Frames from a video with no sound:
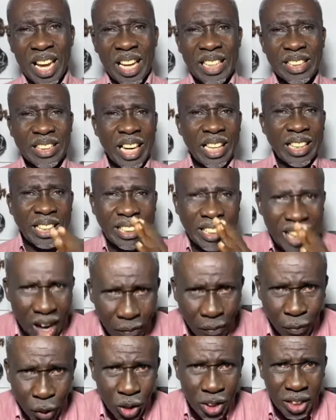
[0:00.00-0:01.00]
And the
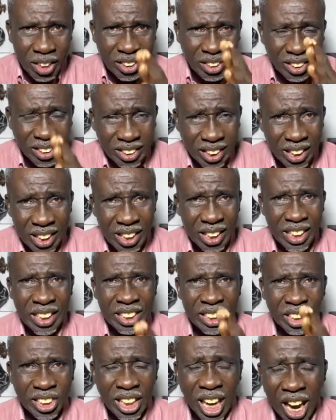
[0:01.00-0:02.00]
devil is still
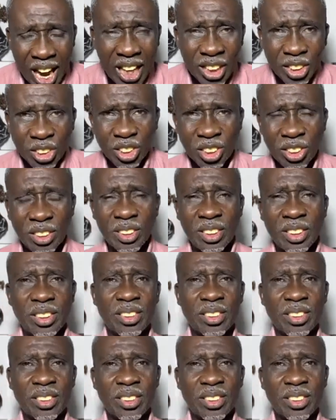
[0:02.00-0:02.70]
in charge.